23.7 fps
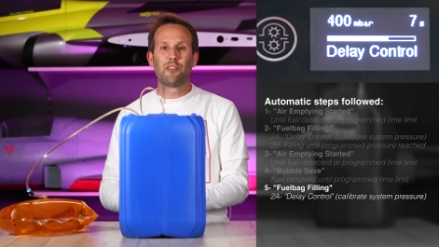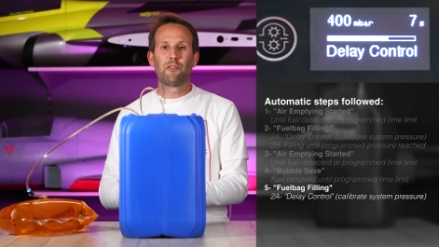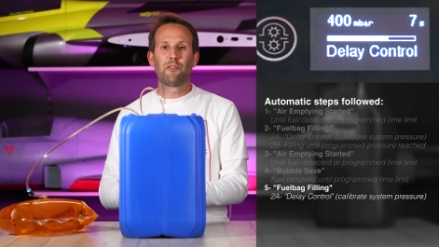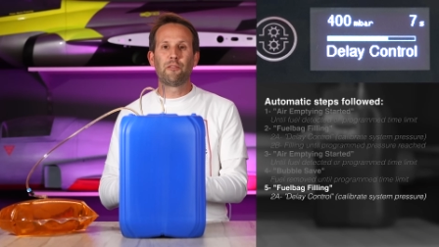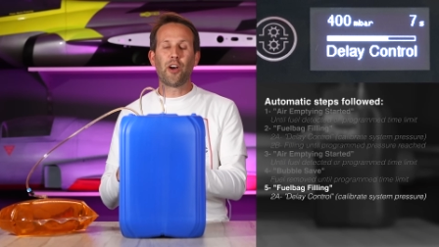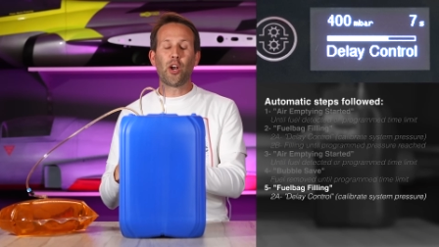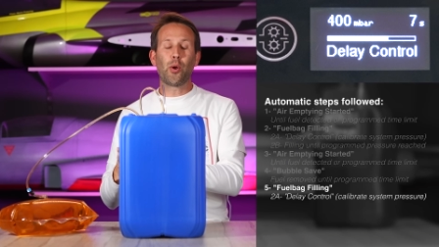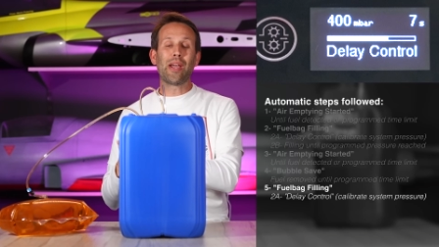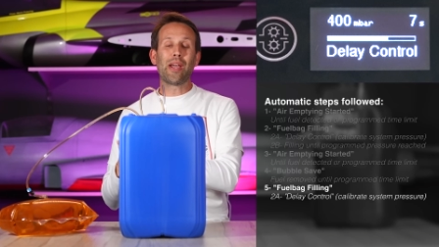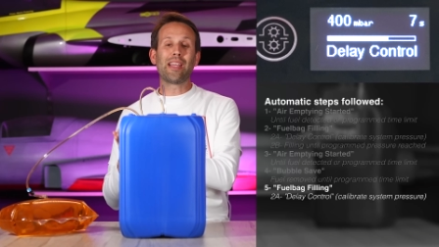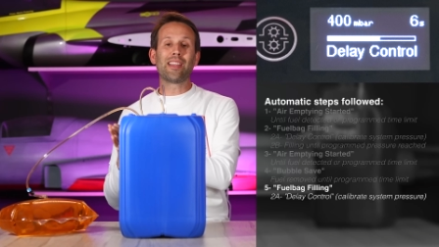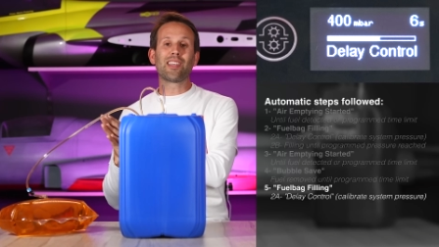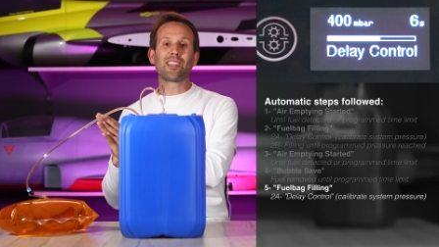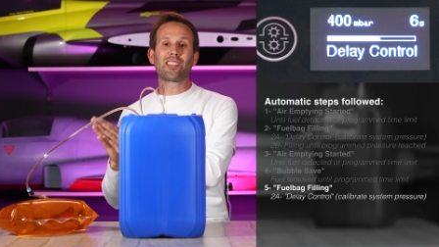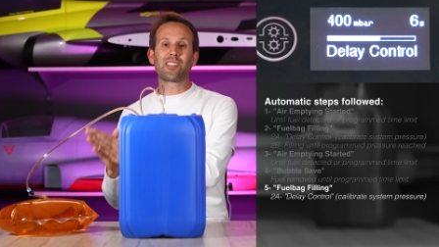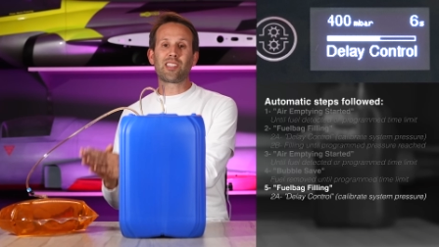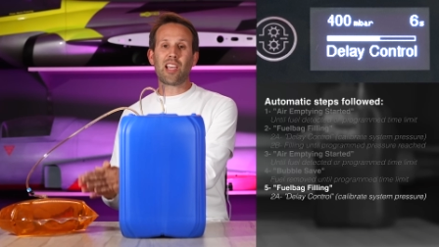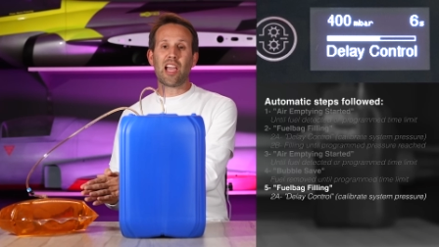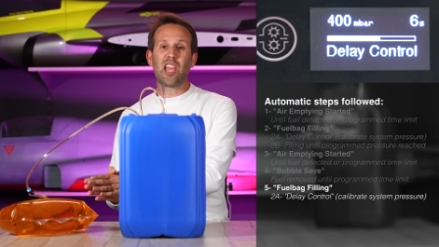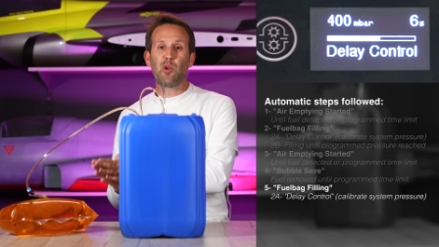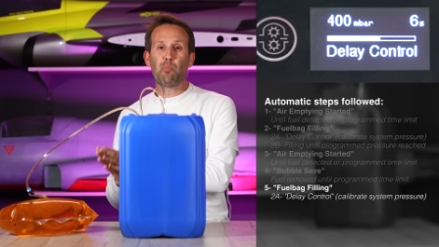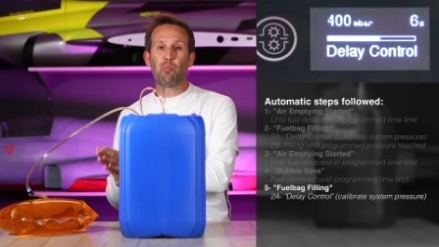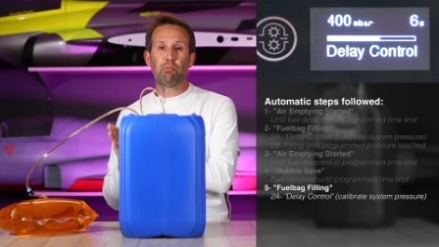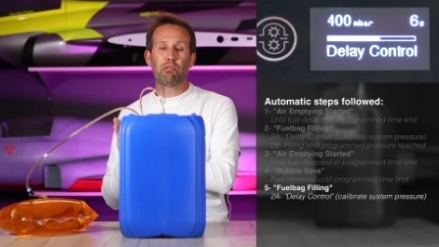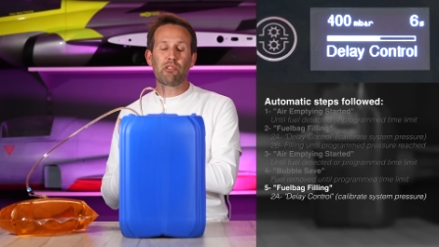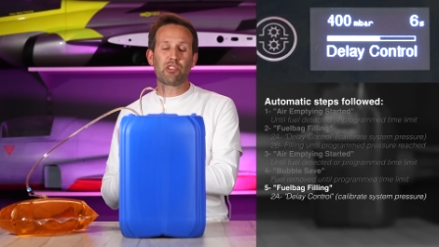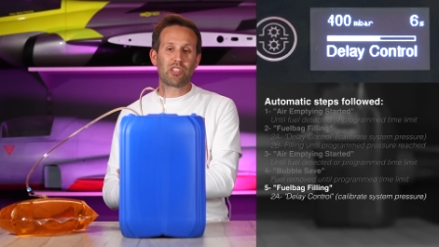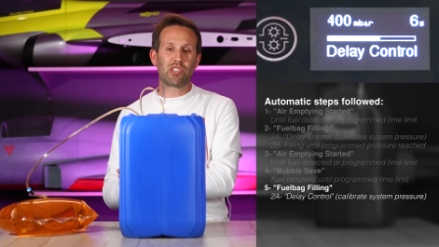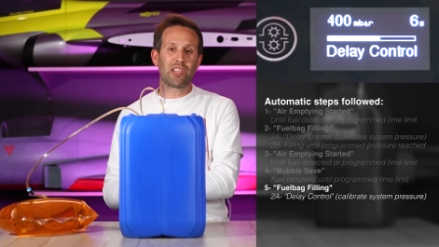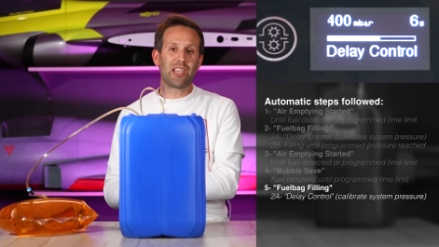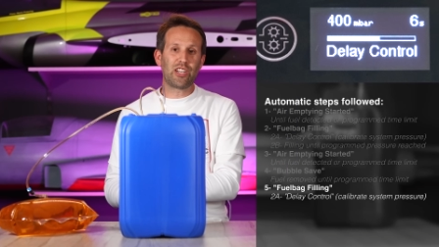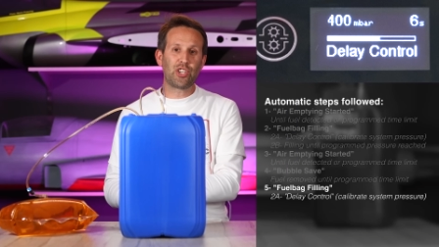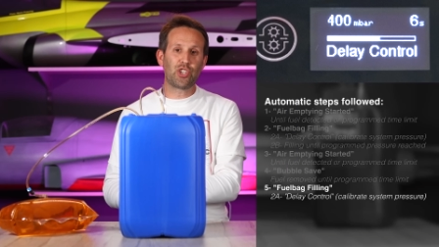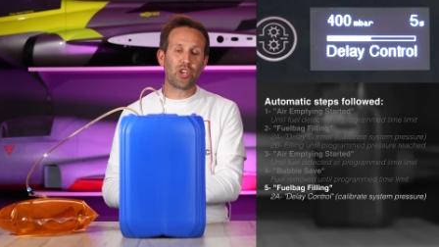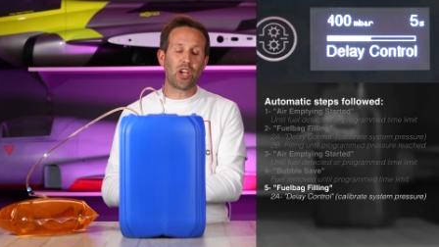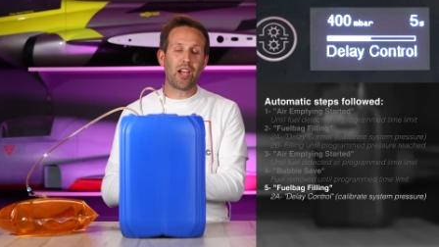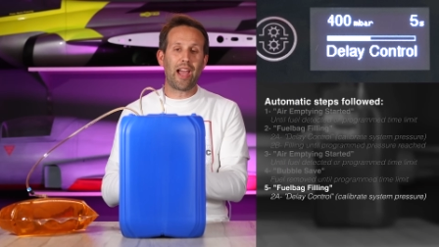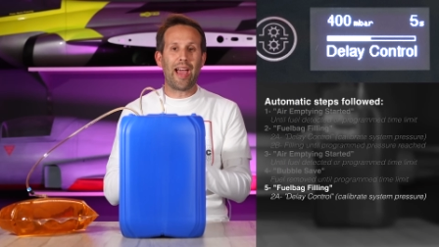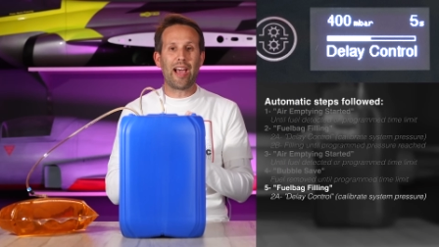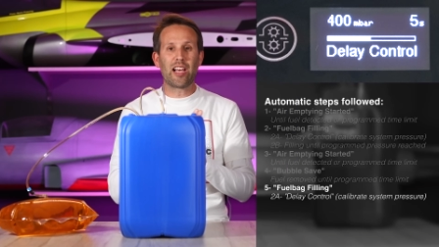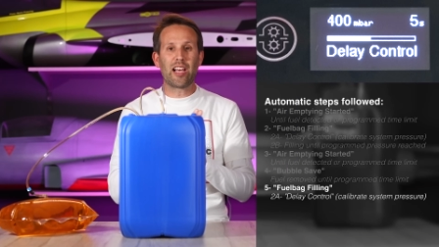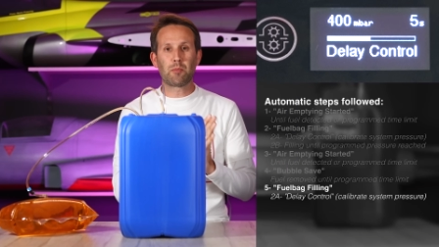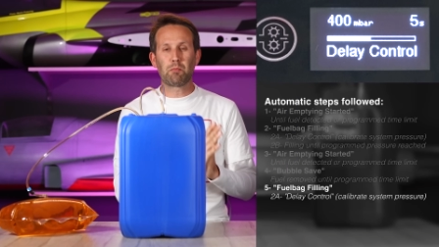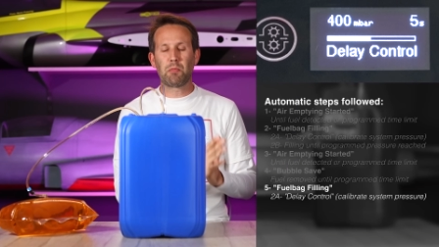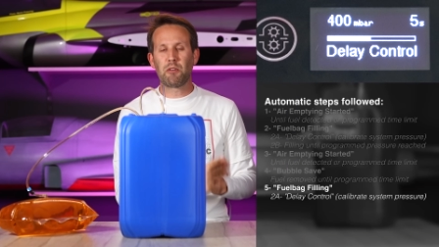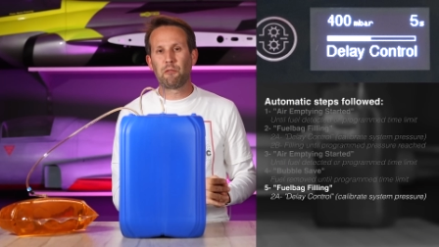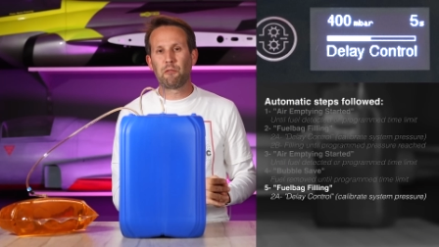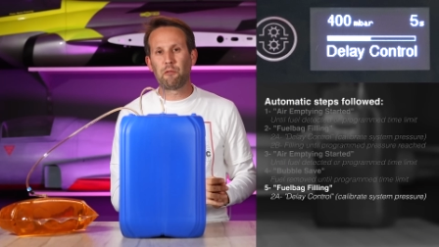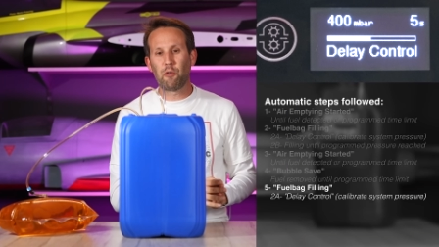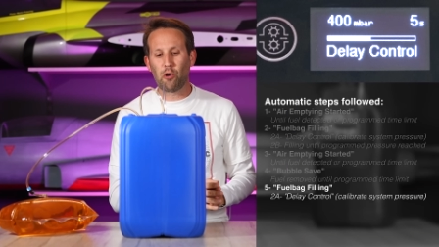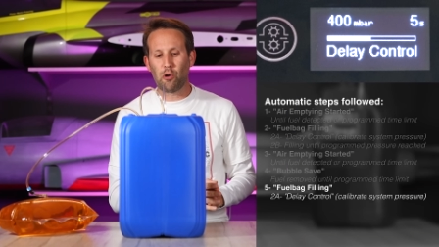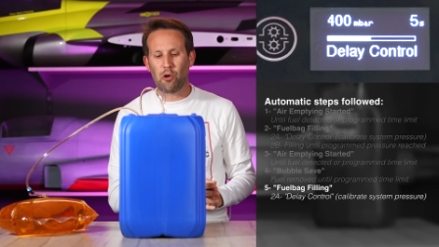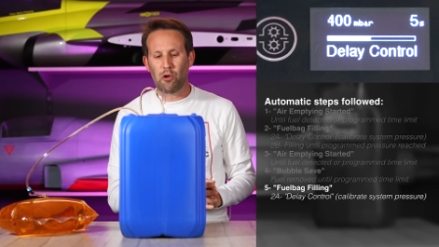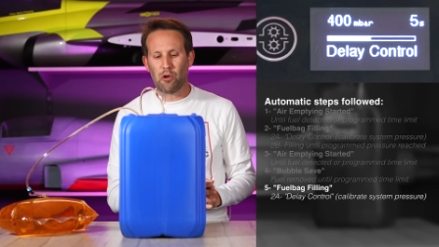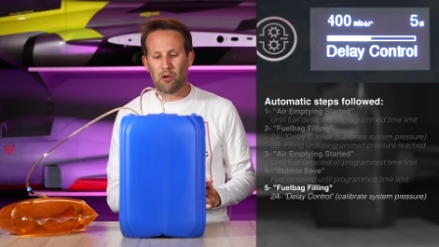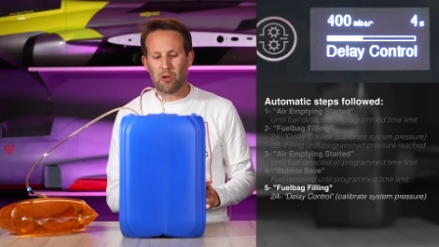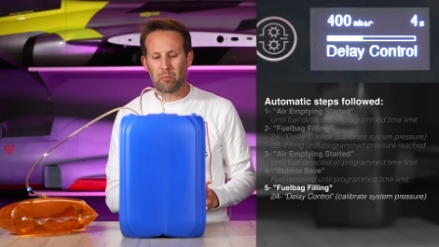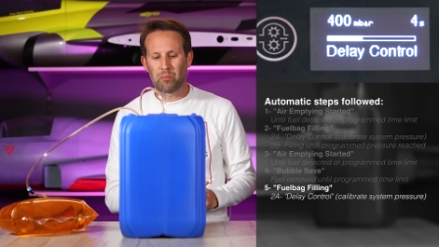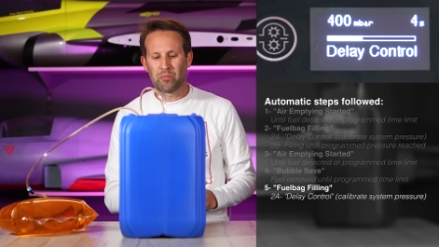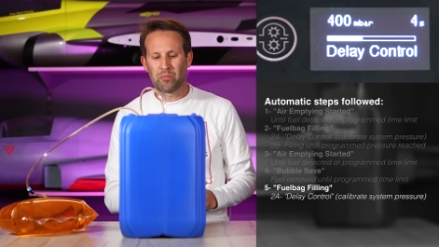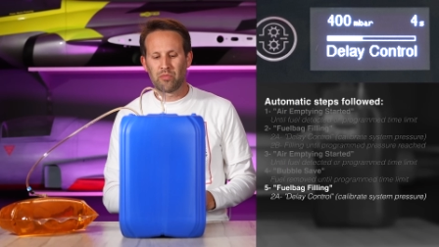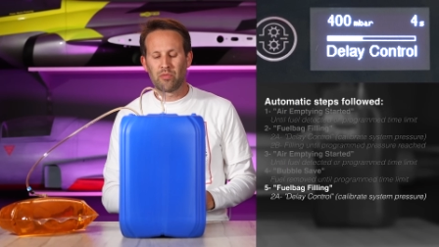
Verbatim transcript: following the same procedure as before.